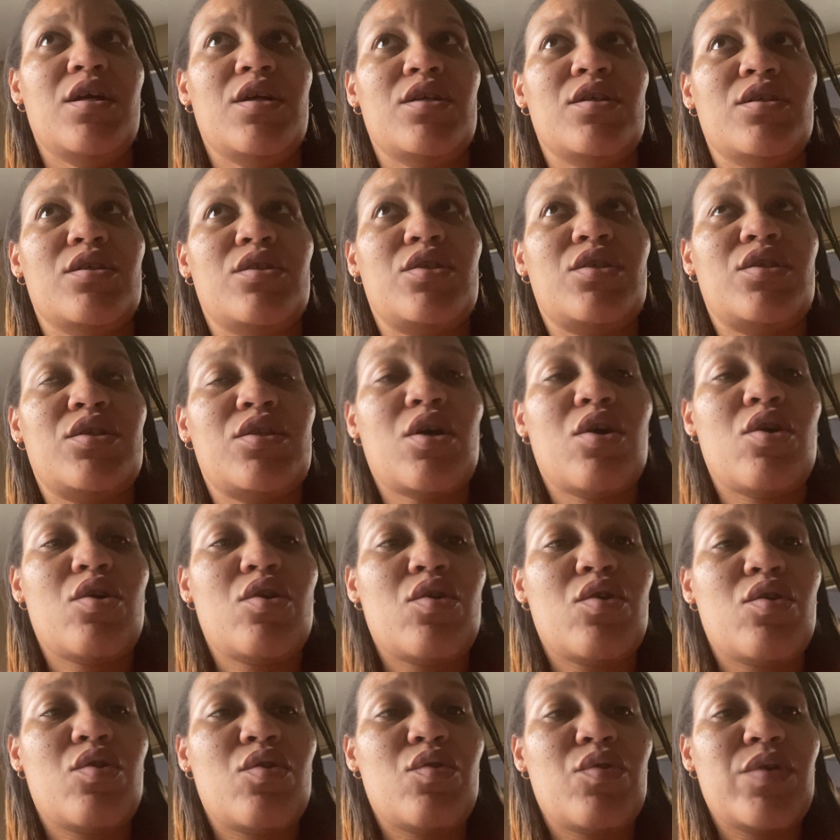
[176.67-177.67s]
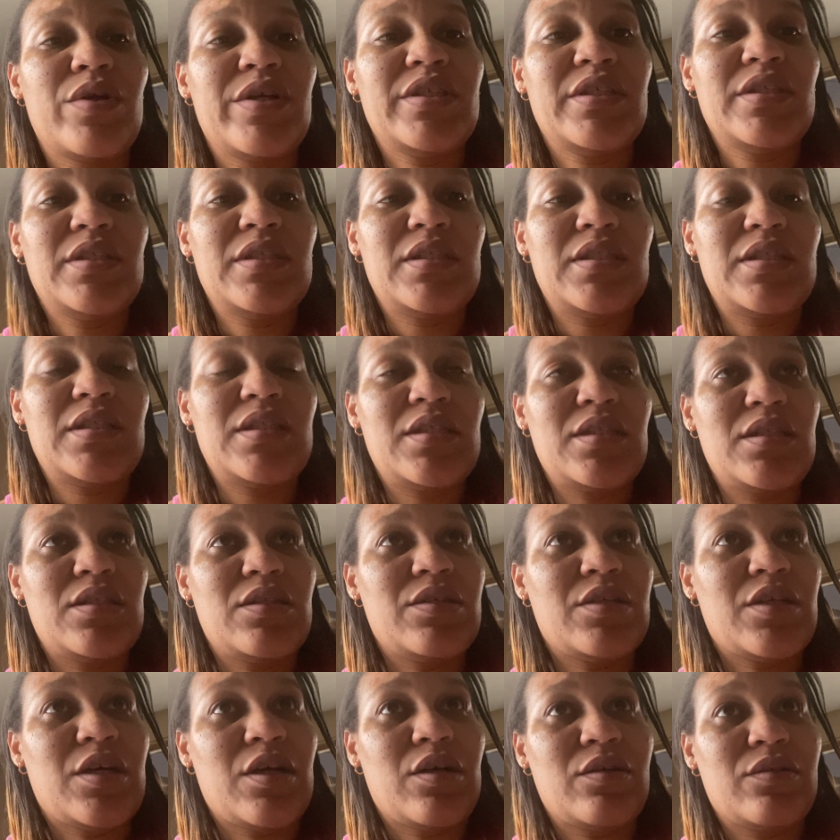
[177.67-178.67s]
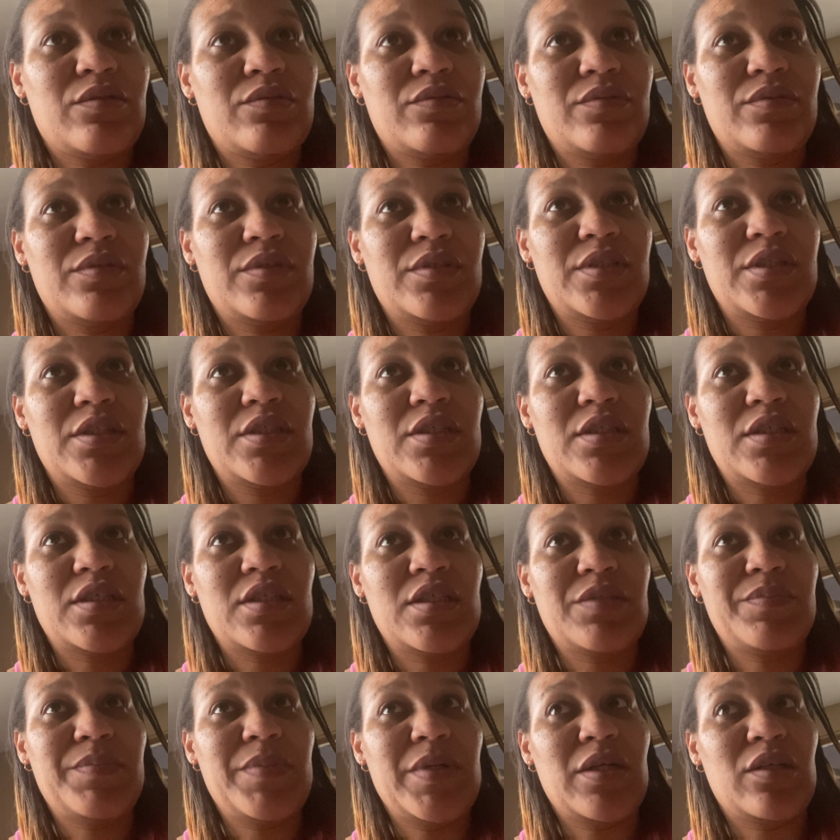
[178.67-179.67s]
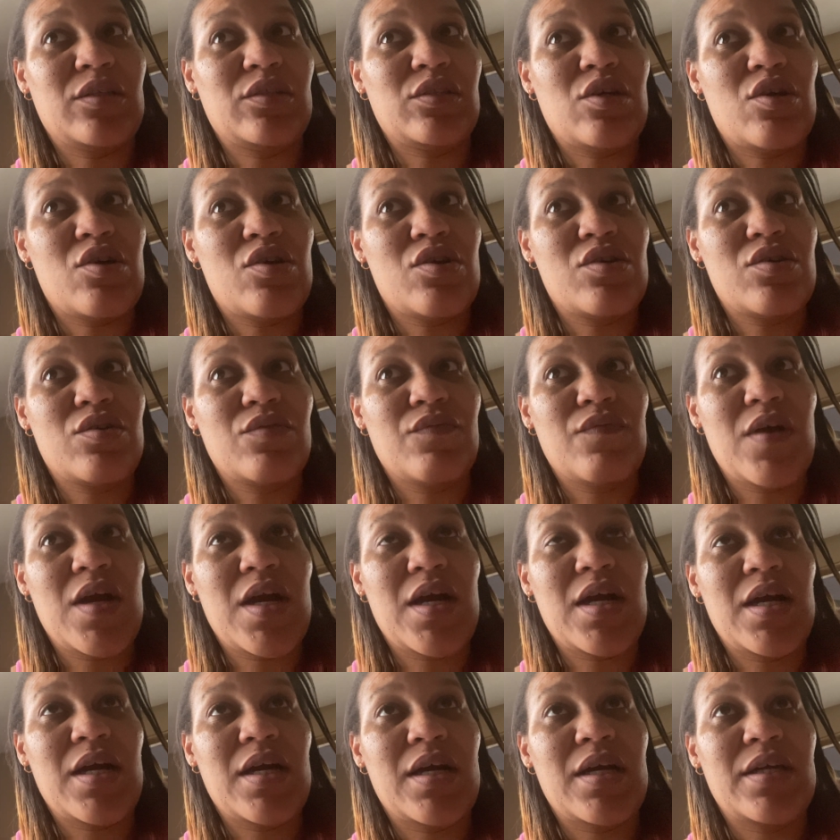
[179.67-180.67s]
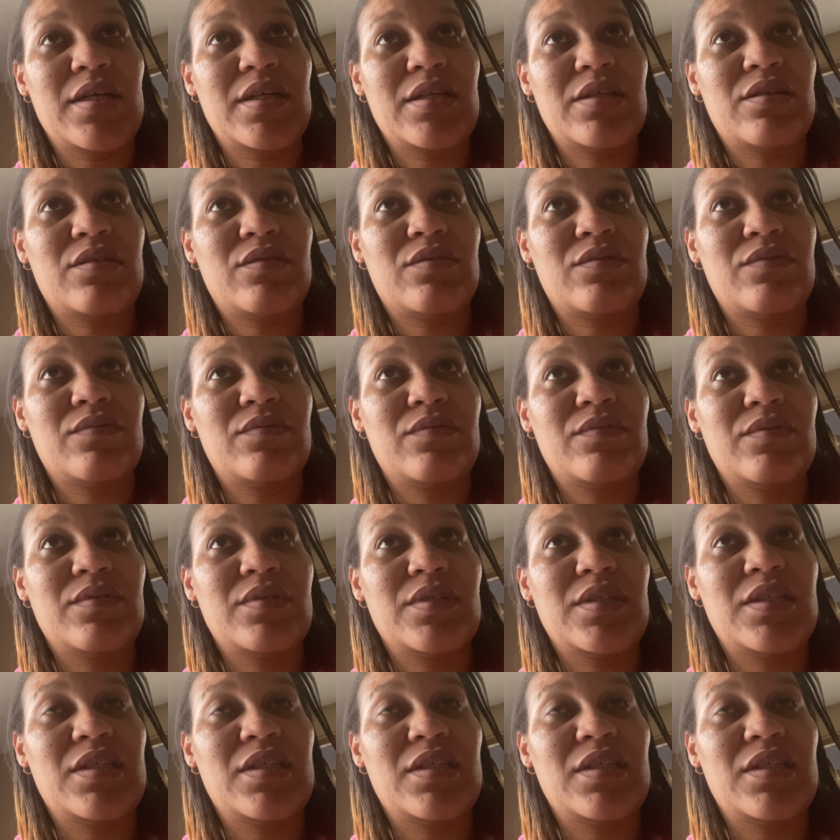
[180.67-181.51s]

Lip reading: So it's been a long ride. It